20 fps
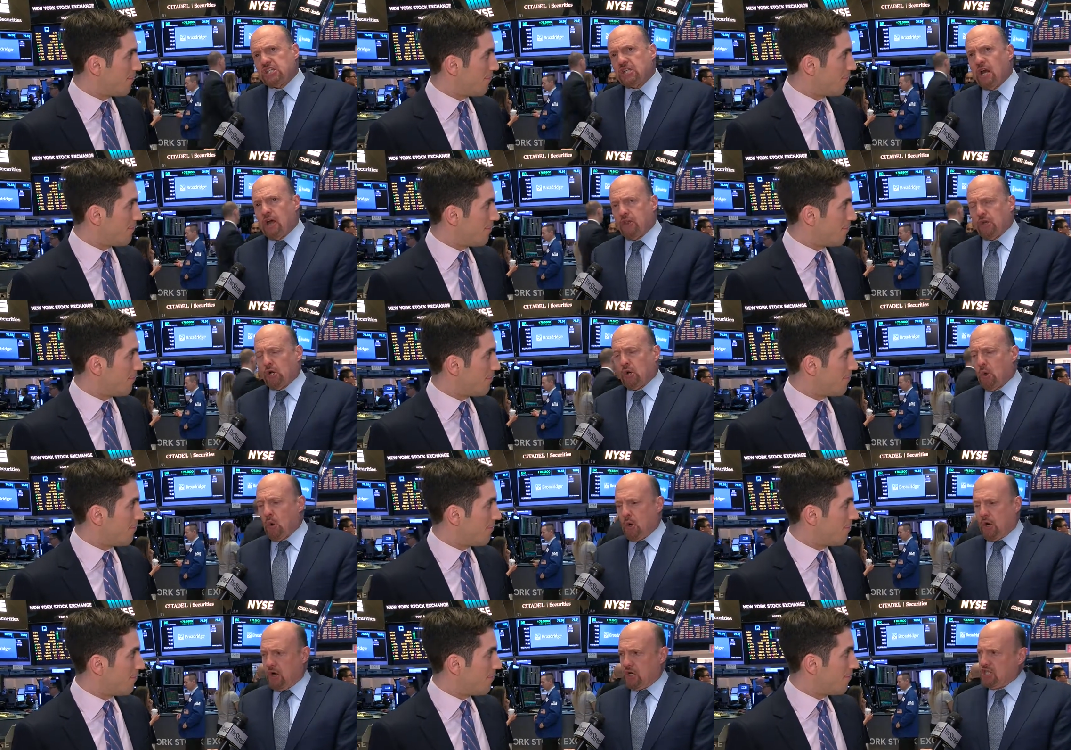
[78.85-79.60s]
Speaker 1: another
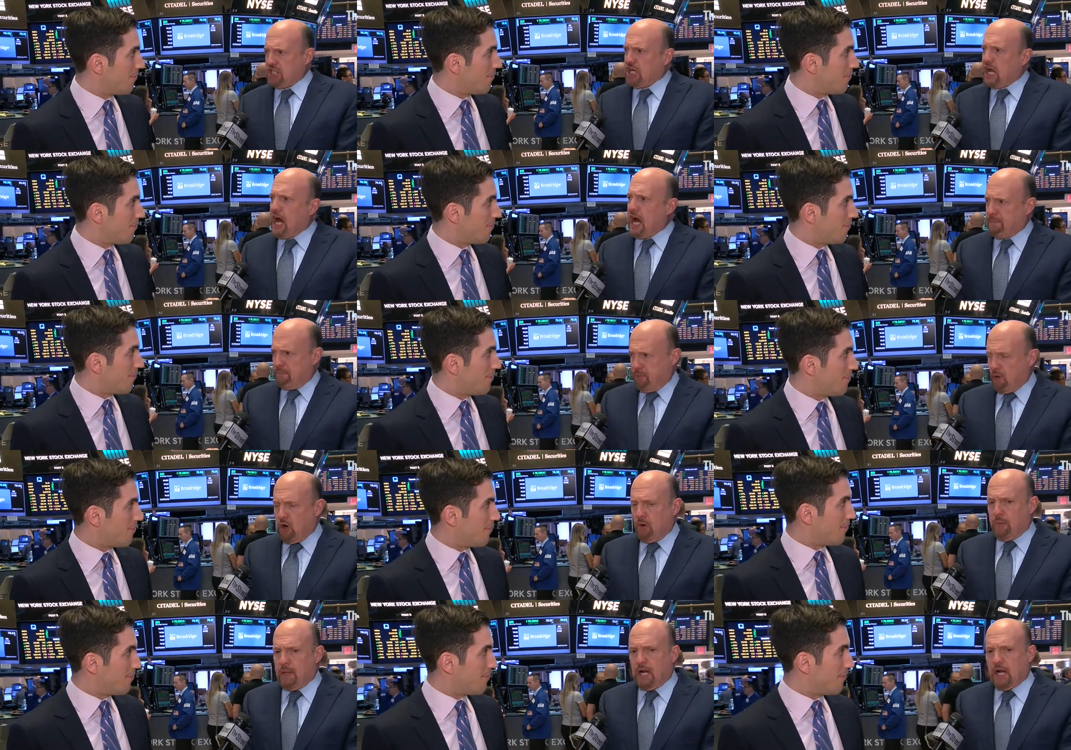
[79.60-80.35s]
quarter. Scott
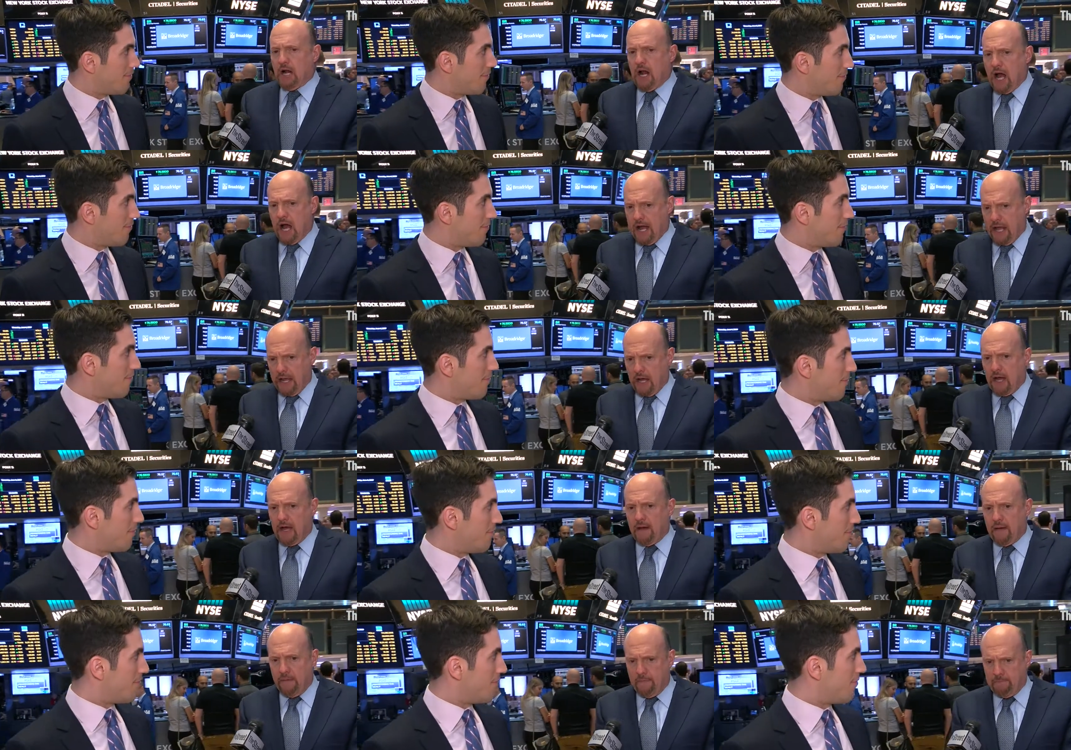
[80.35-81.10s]
Berman and I
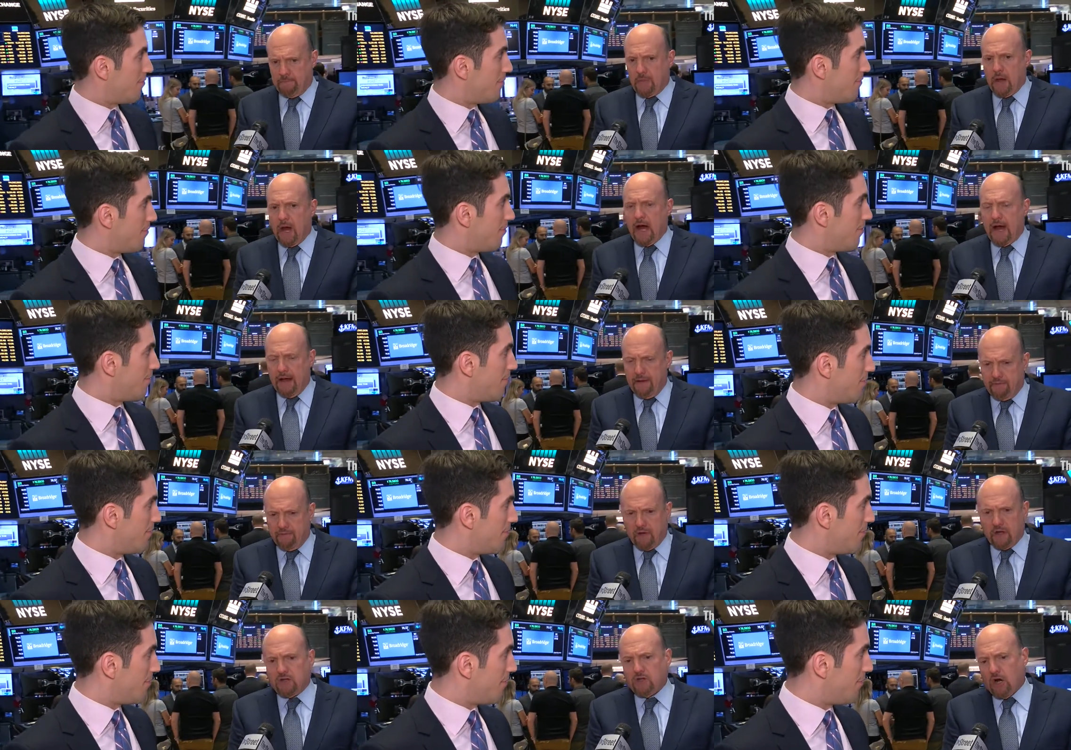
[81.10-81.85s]
uh,
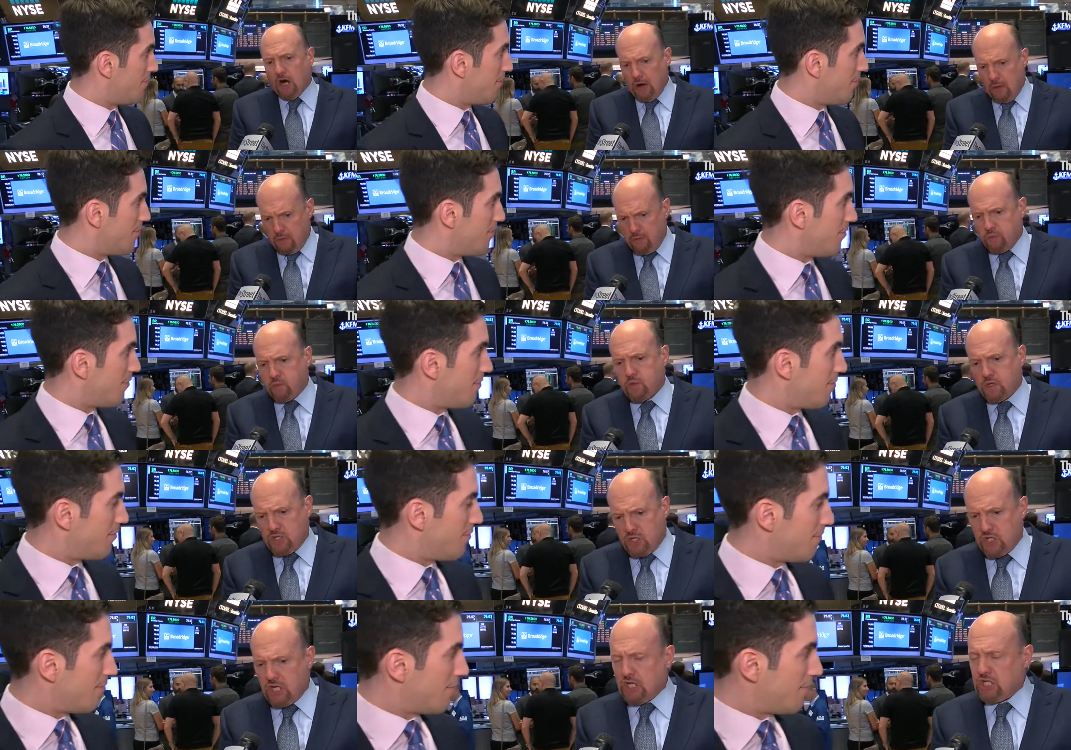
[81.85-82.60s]
uh, are
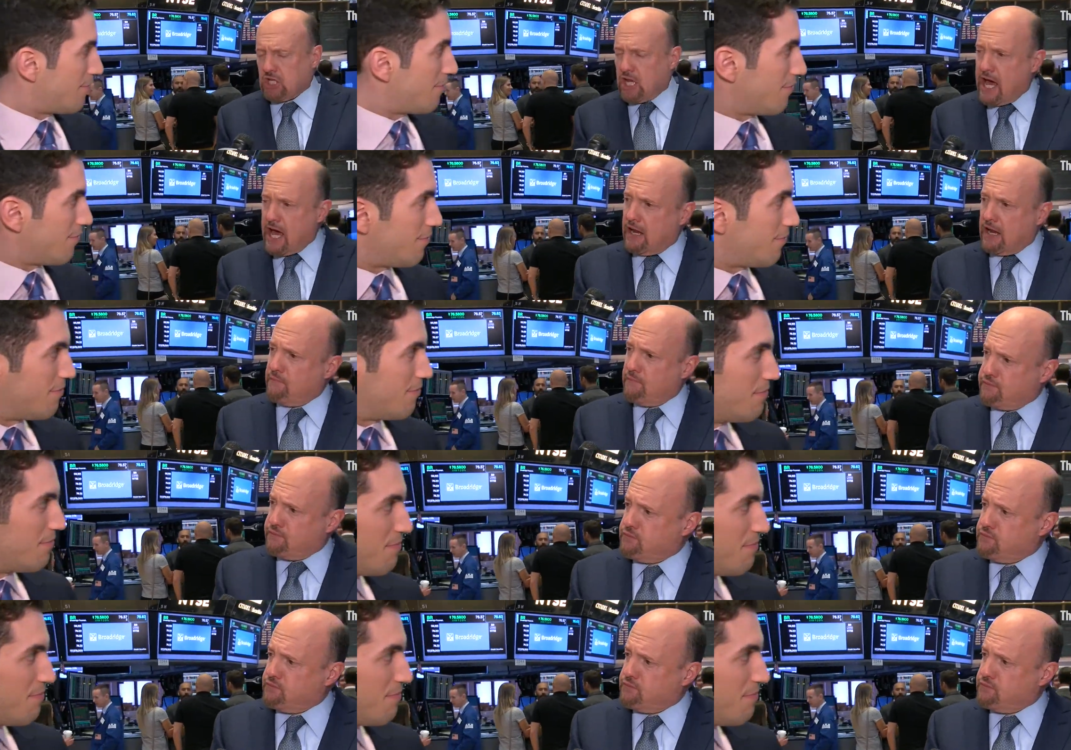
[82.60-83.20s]
just kind of